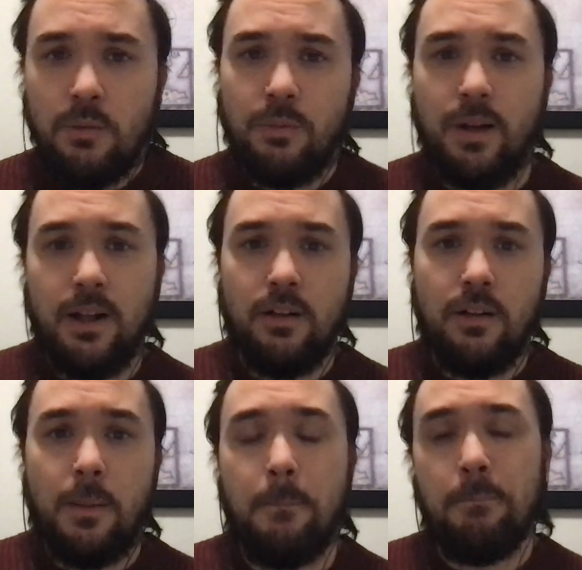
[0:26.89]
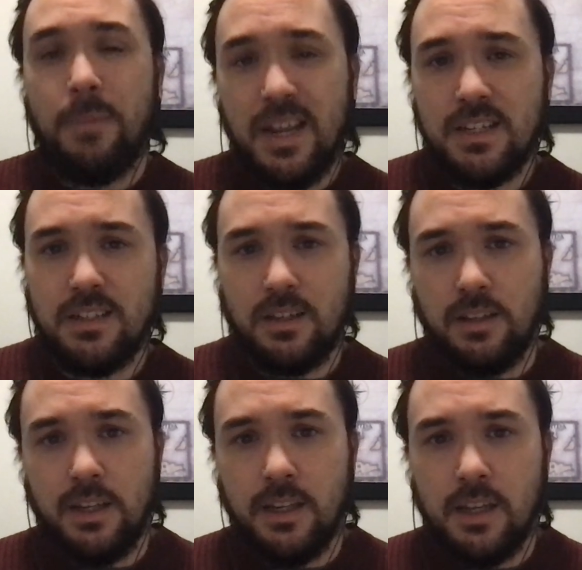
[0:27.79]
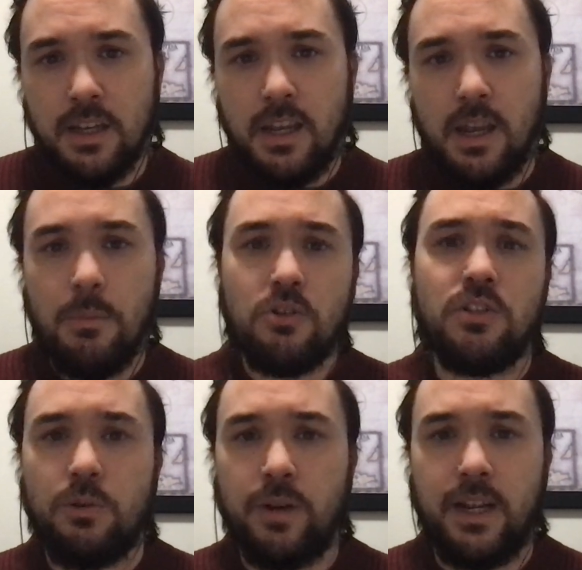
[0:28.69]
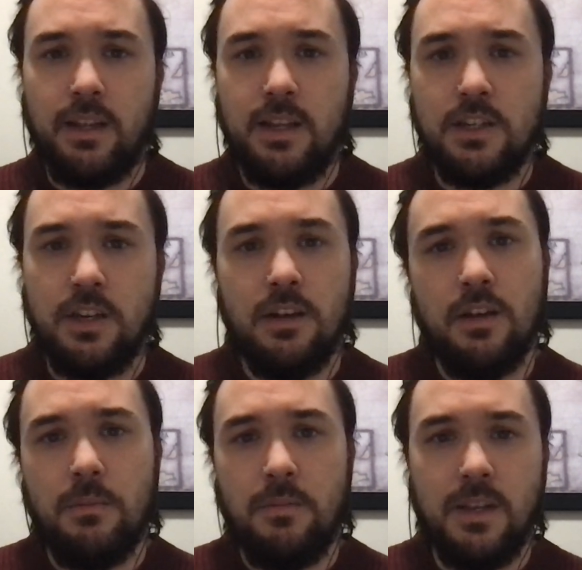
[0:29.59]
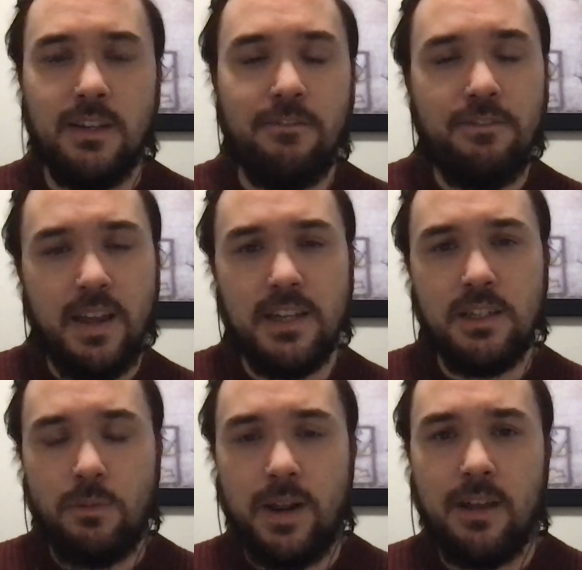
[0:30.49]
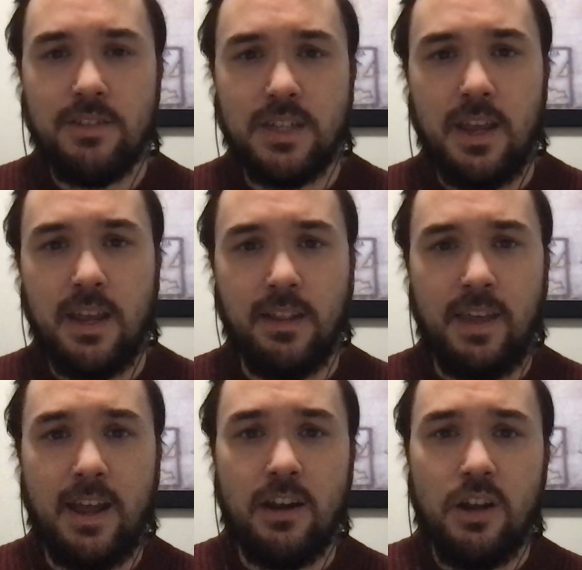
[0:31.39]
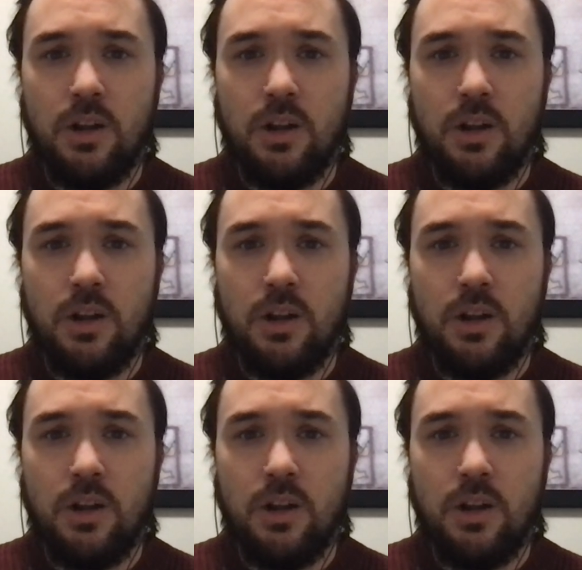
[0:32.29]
Well, basically, emotional regulation is a fancy way of saying that